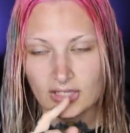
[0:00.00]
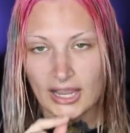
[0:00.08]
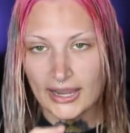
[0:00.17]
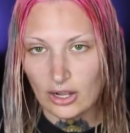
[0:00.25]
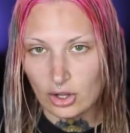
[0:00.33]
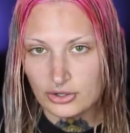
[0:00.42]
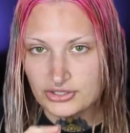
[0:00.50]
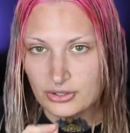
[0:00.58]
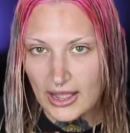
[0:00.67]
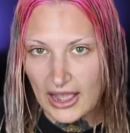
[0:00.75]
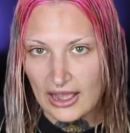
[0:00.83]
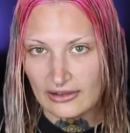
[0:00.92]
I also
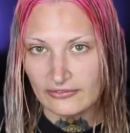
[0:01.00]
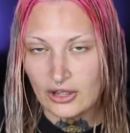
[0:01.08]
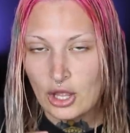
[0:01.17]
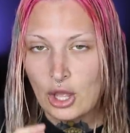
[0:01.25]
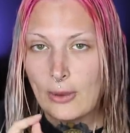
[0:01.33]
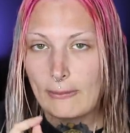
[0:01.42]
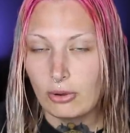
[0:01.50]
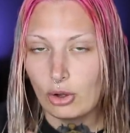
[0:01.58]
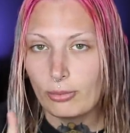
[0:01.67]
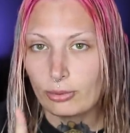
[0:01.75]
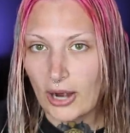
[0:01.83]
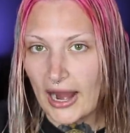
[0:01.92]
have
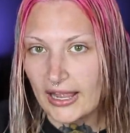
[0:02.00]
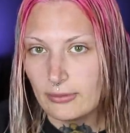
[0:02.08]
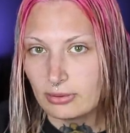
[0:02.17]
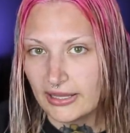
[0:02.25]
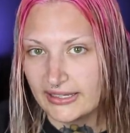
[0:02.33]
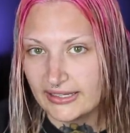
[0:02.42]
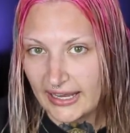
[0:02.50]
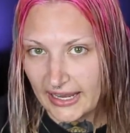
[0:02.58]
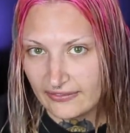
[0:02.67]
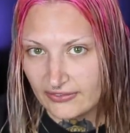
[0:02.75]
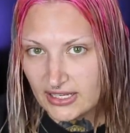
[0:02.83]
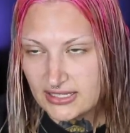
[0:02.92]
Pulp Riot Blank
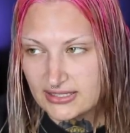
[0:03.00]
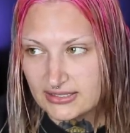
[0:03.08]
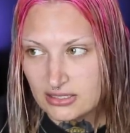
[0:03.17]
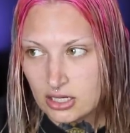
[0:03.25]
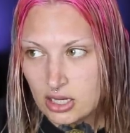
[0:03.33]
Canvas.